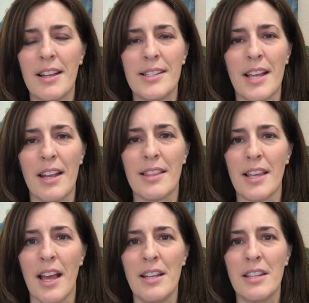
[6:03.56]
I said, at
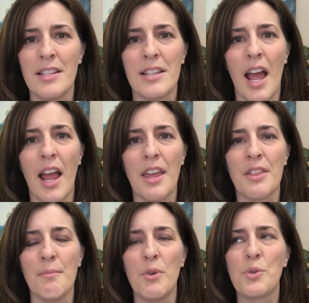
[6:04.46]
the end of the day, the
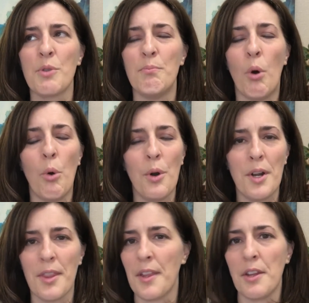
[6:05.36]
most
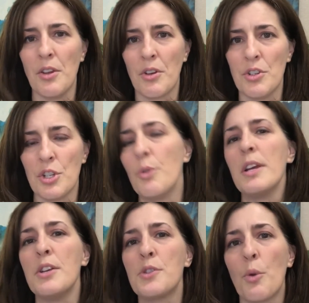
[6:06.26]
important thing you can do
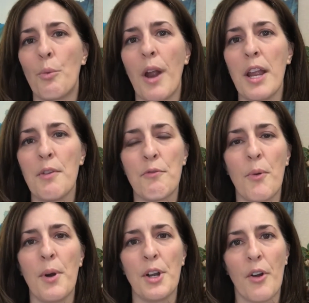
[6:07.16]
is write
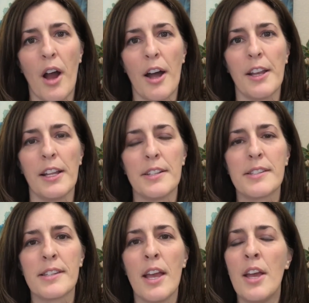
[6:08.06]
for your
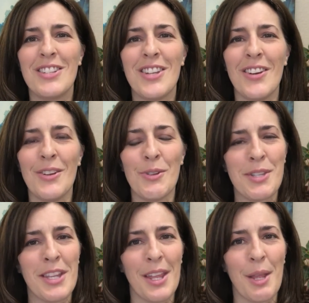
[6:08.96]
audience. Don't use
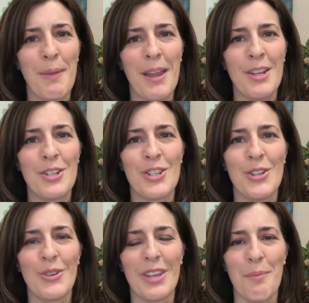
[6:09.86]
clickbait
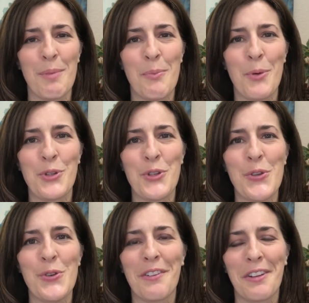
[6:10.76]
to get people
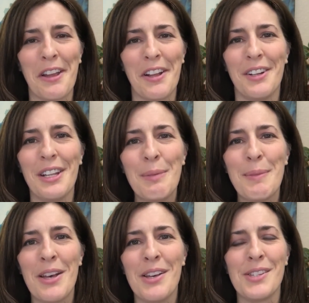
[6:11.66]
to click on your
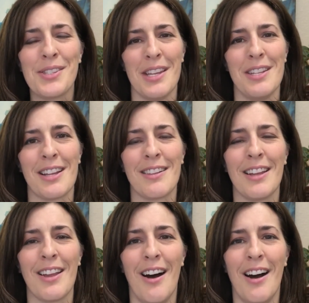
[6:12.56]
emails and to
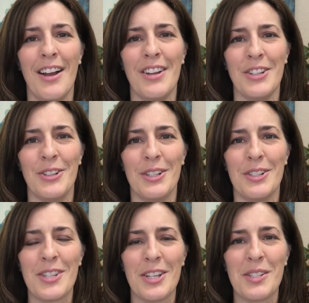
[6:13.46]
click on your
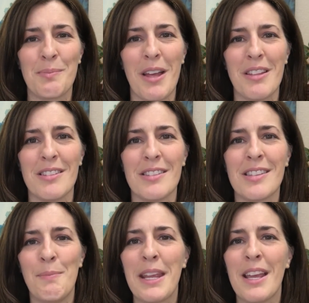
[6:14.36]
sales buttons,
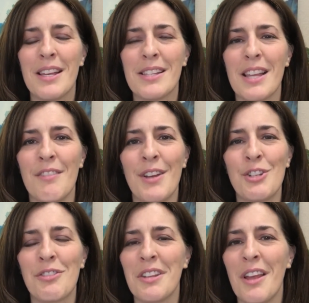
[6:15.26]
because
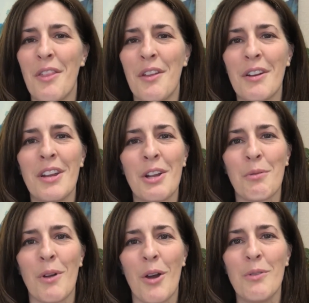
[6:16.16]
eventually they're going to
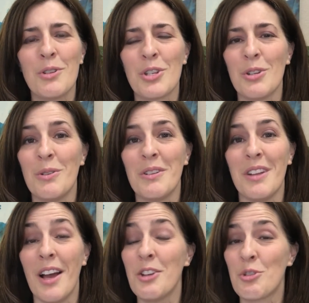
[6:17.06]
grow to
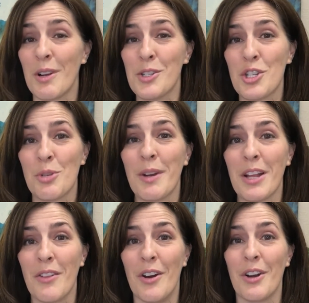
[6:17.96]
not trust you any
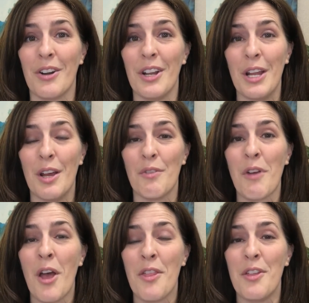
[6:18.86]
longer if
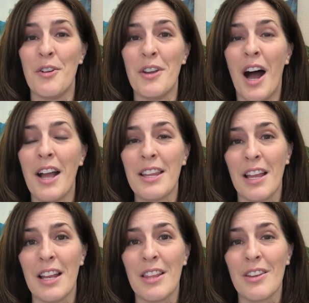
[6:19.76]
they're not
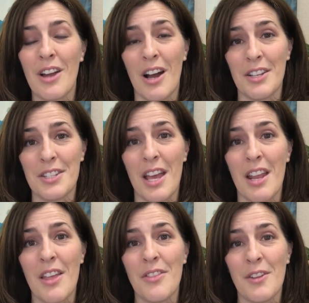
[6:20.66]
getting the content
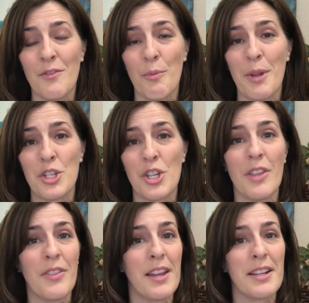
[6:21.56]
and the information
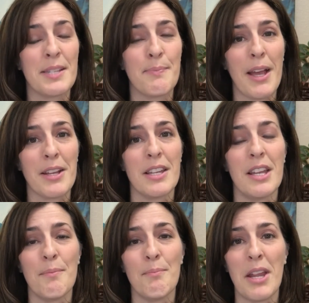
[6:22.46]
that they
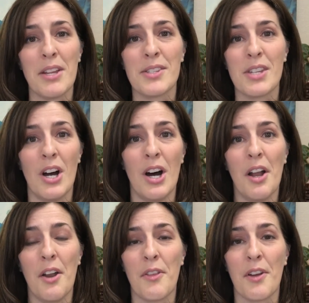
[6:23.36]
expected based
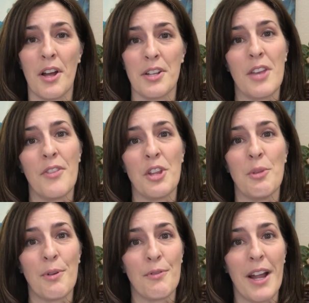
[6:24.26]
on the content that you
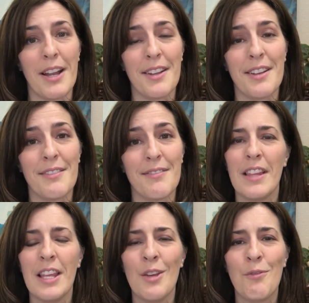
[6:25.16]
provided.
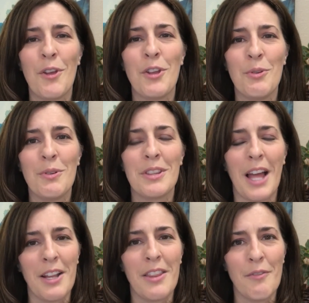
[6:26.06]
If you
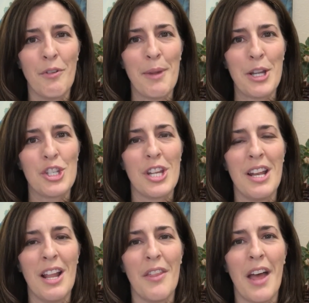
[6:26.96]
like the
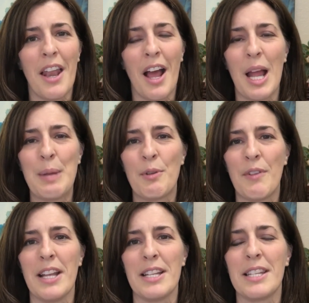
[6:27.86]
information that I
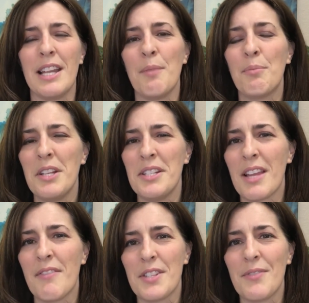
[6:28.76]
provided today, please
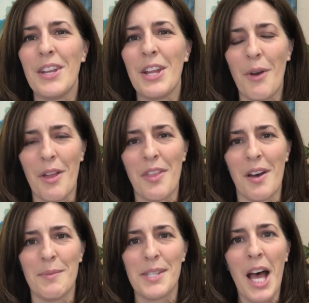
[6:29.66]
give this video a
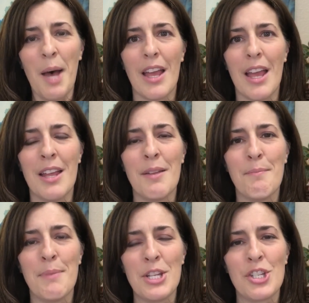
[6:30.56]
thumbs up
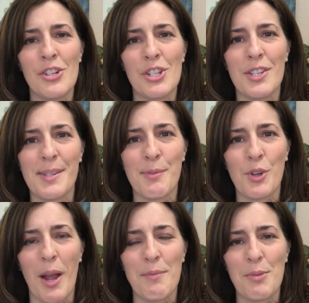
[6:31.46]
and be sure to
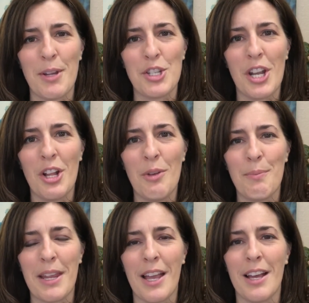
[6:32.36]
subscribe to my channel
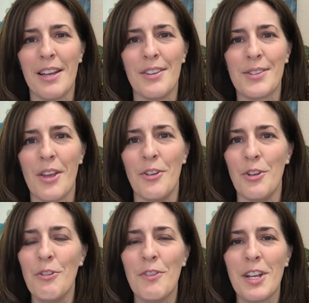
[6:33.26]
because
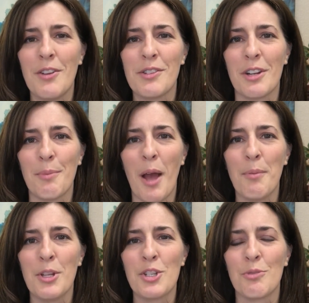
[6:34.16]
new videos are
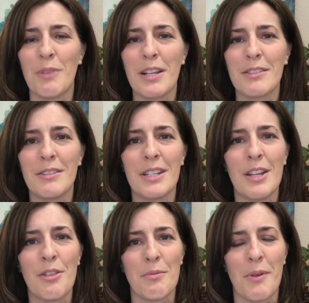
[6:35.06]
published regularly
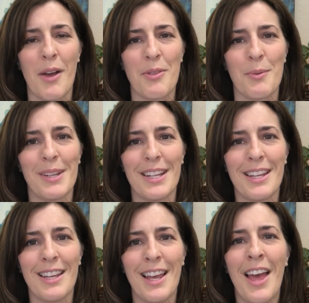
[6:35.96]
throughout the week.
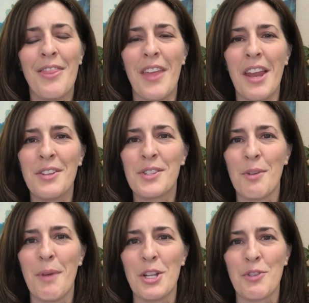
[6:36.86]
Thanks so
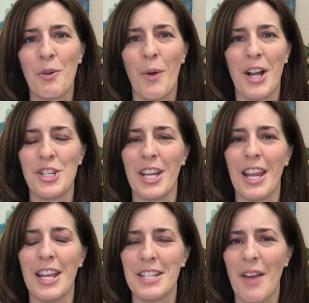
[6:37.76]
much for watching
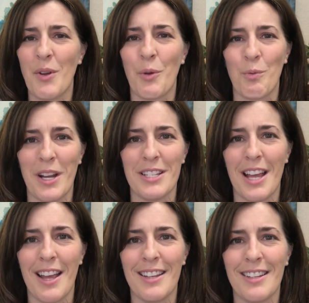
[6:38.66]
and have a great
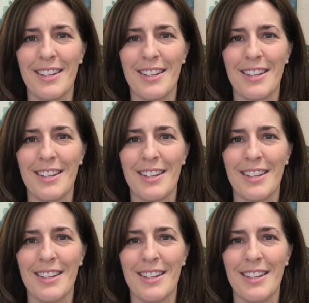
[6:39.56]
day.